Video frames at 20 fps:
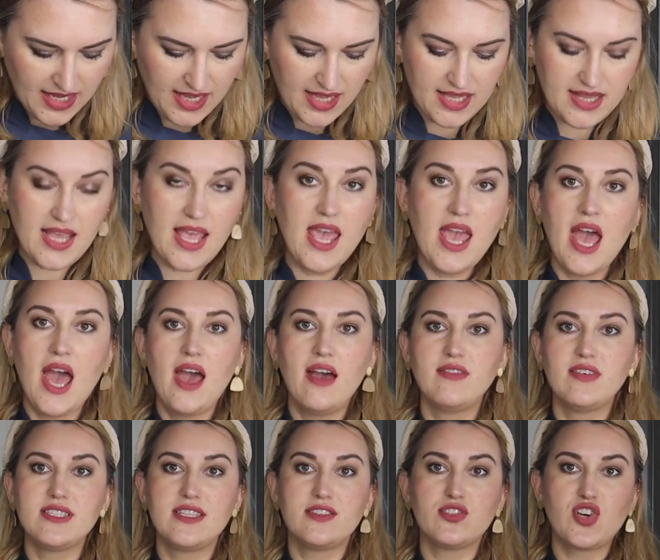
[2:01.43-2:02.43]
And I have
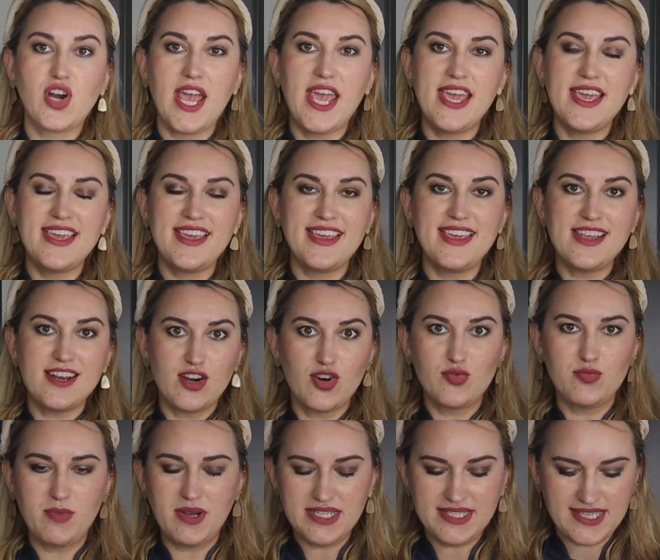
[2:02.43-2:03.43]
a tray here on
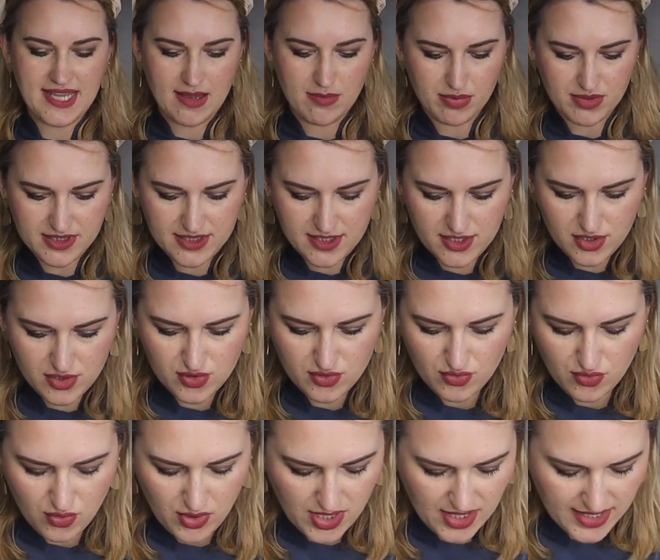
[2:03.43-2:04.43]
my table
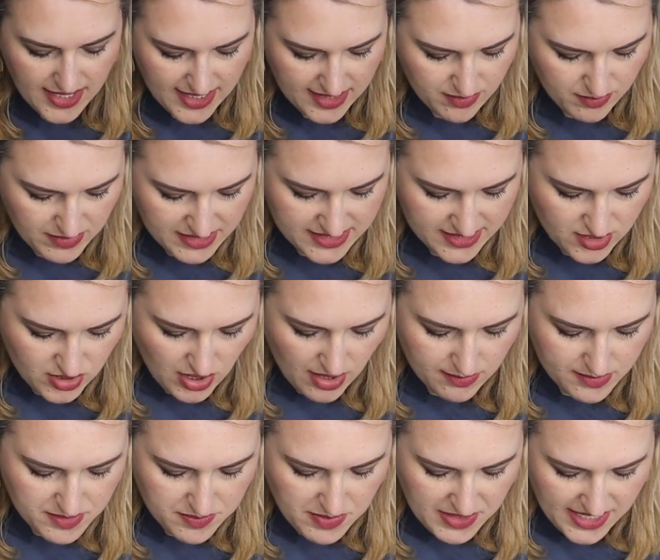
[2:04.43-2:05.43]
to collect my
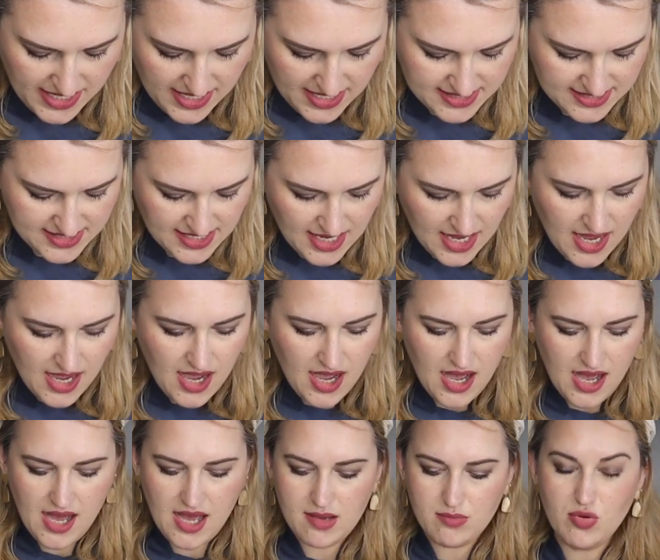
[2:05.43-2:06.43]
scraps because
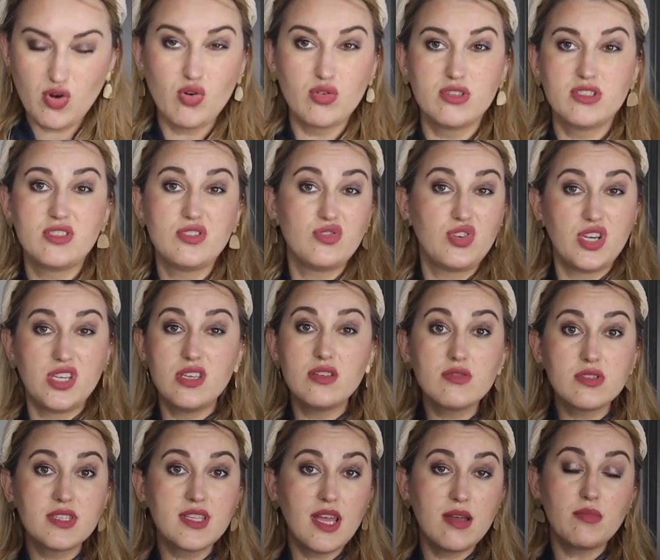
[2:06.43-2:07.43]
I'm going to
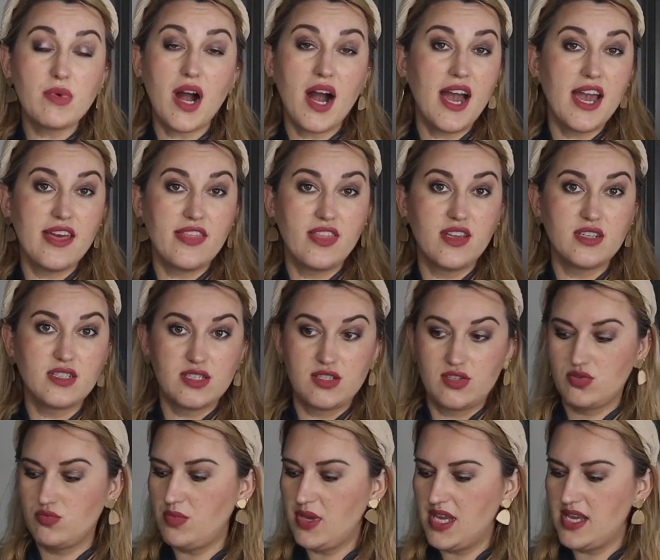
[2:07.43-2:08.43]
reuse them either
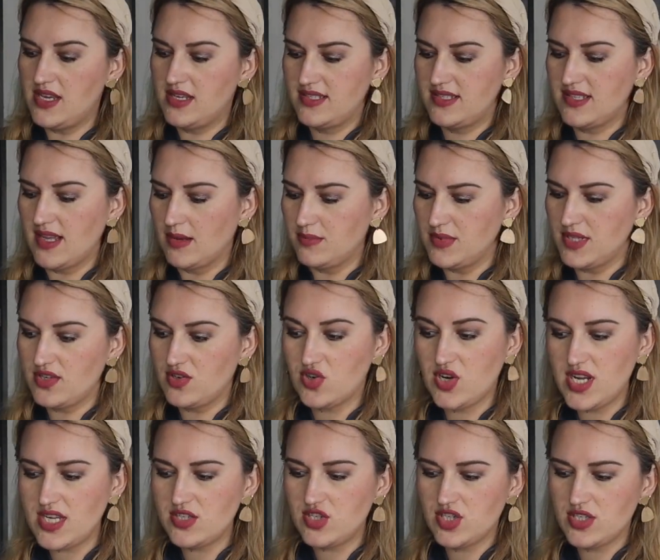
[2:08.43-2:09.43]
to make some
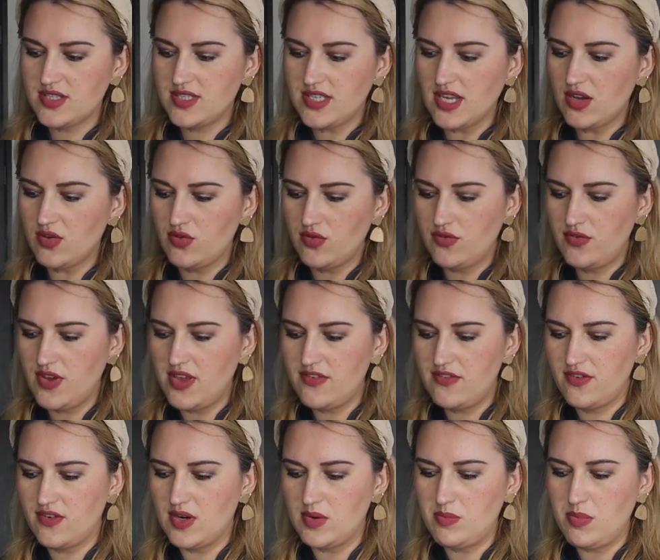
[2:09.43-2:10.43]
decorations out of
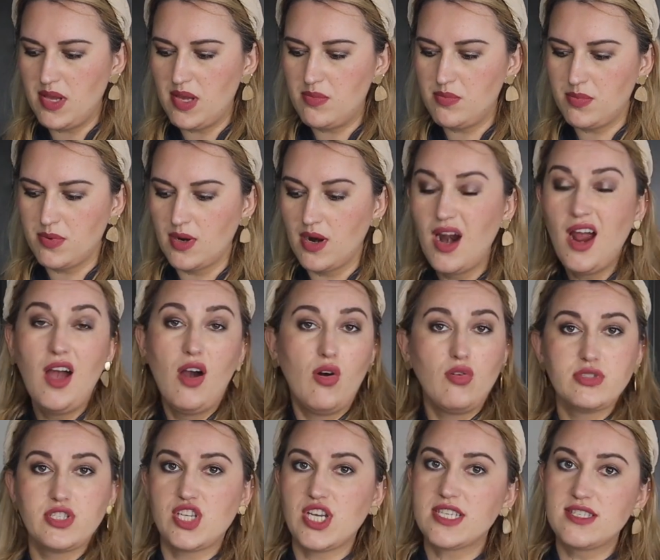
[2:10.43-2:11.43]
wafer paper or
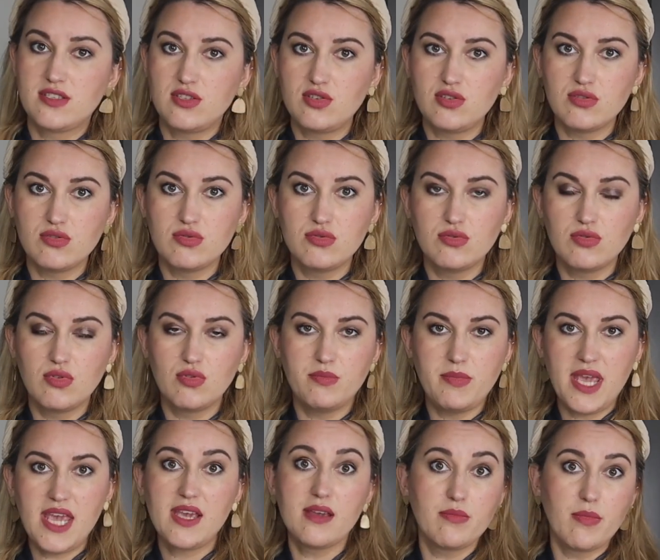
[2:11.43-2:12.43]
just to
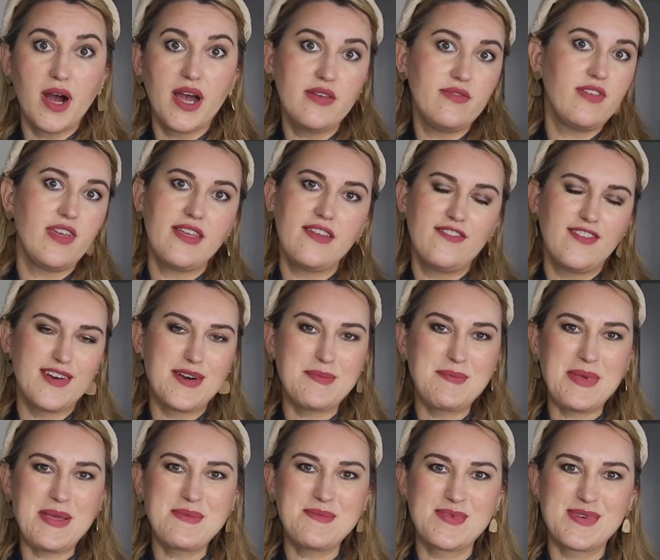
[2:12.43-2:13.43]
make my wafer
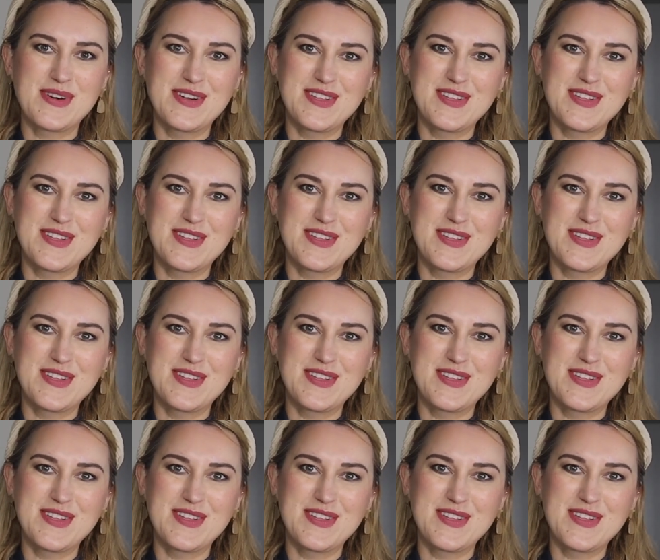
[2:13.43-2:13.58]
paper